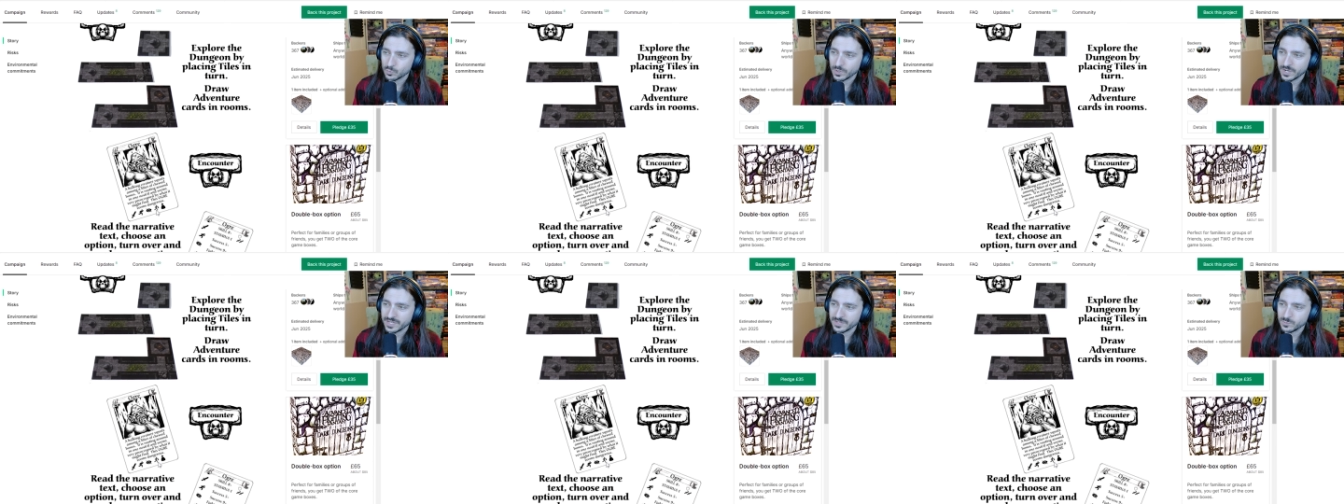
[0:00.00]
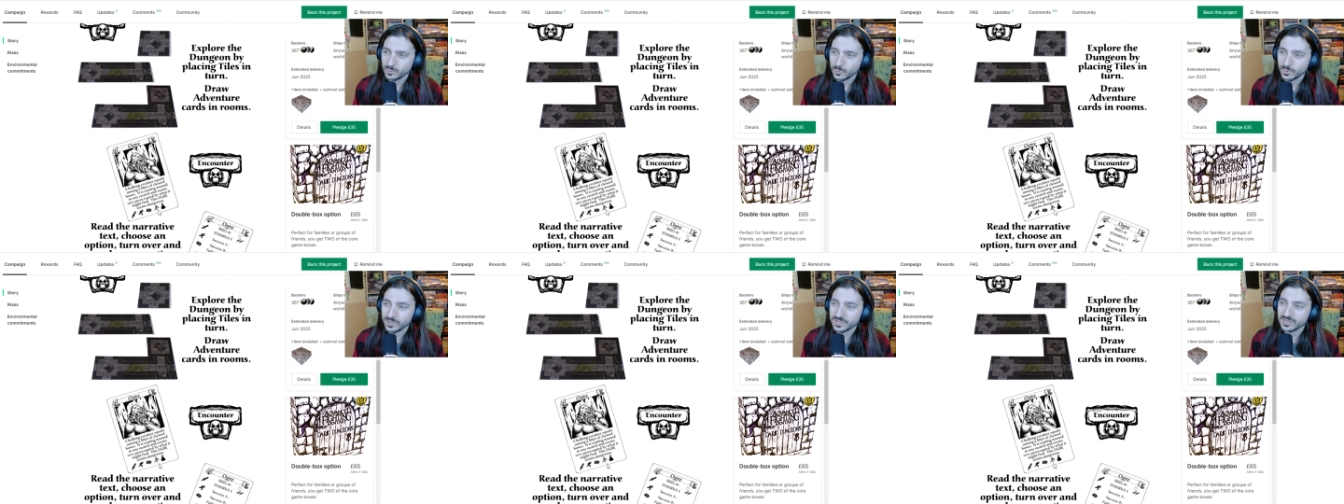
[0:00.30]

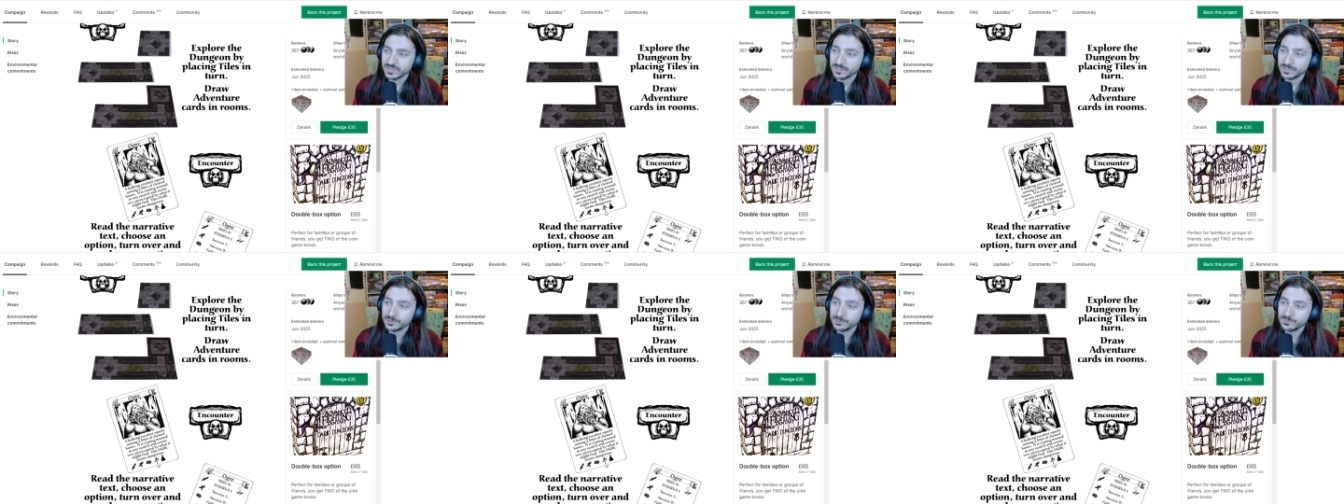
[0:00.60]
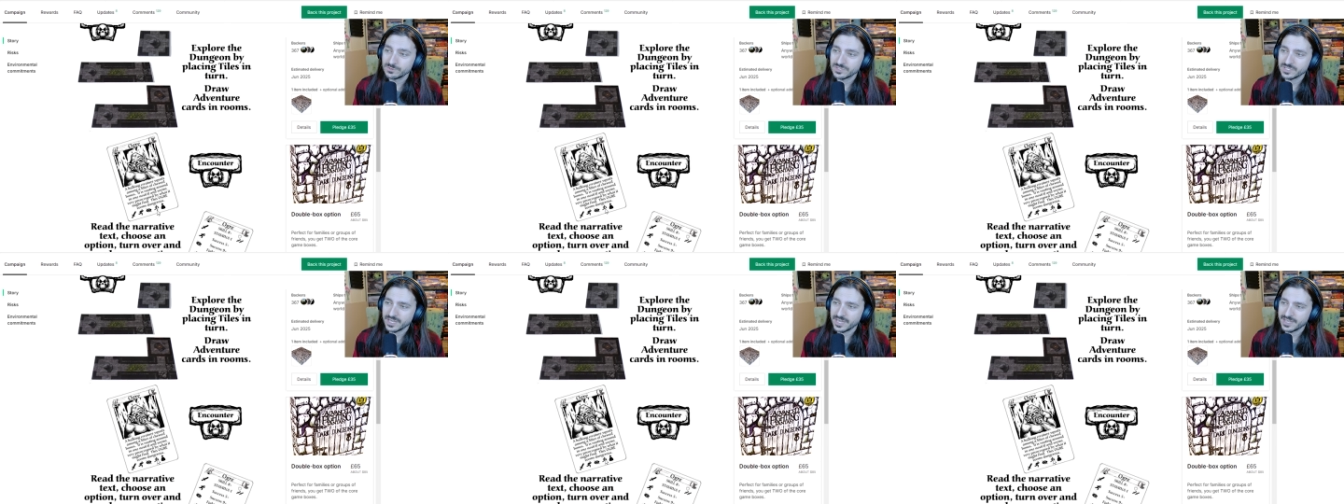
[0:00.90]
run with
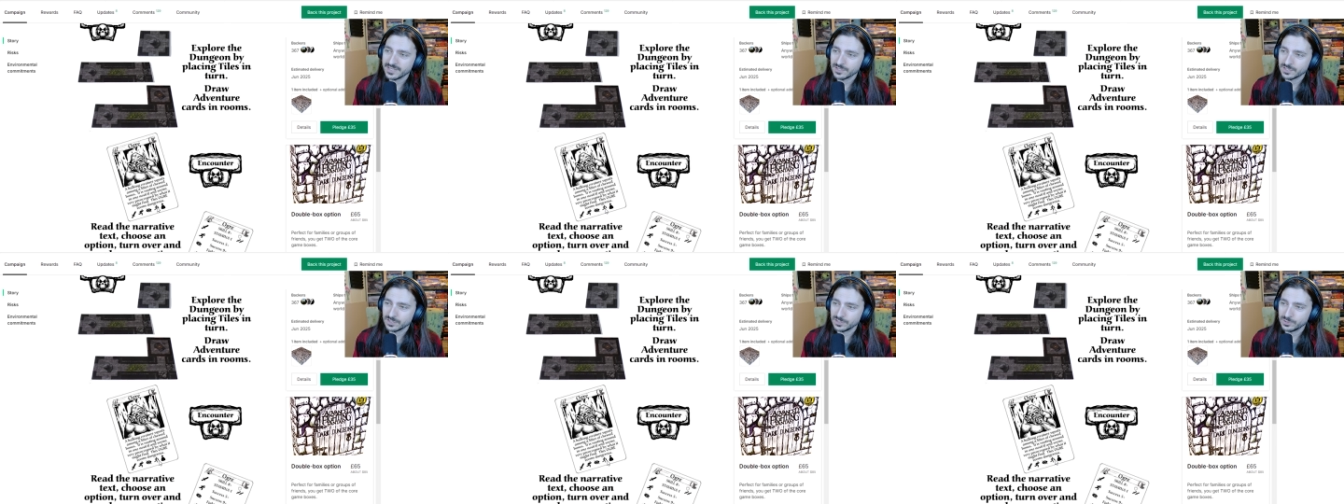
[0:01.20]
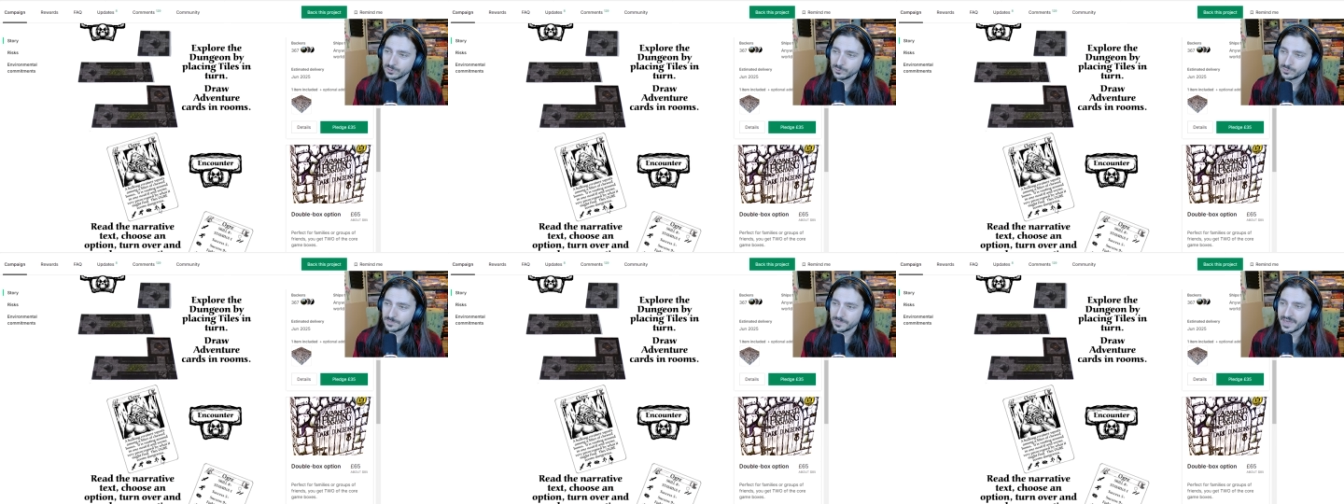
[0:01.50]
loot and
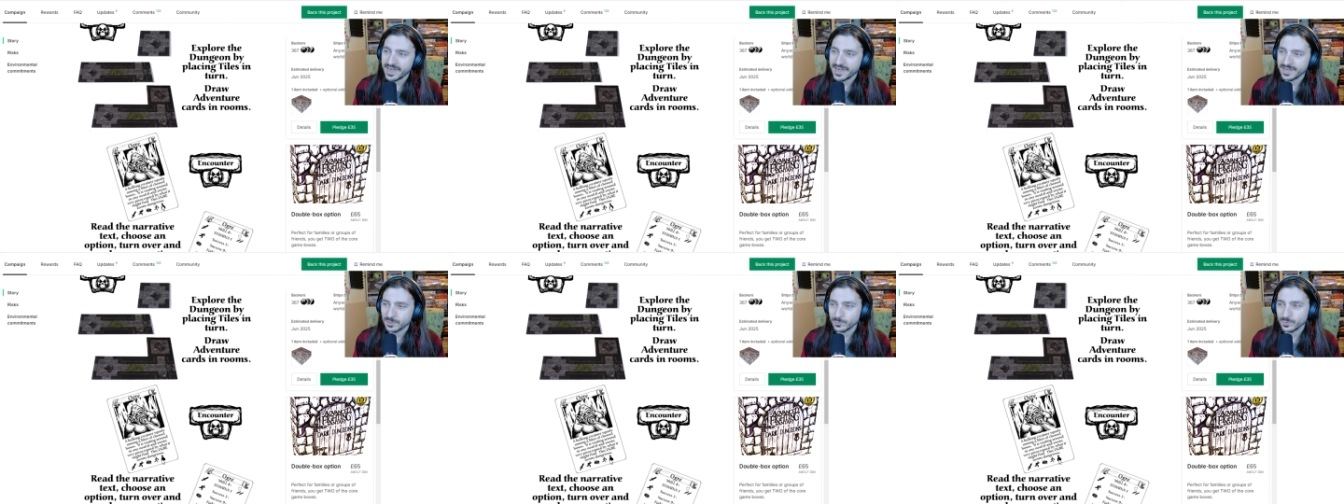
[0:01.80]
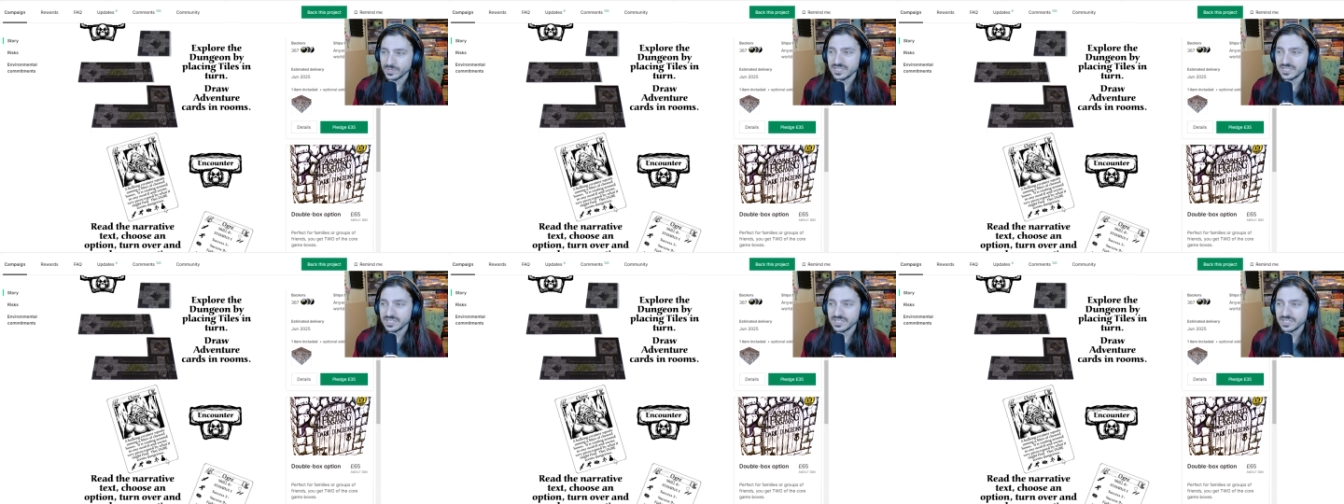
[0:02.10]
loot bag.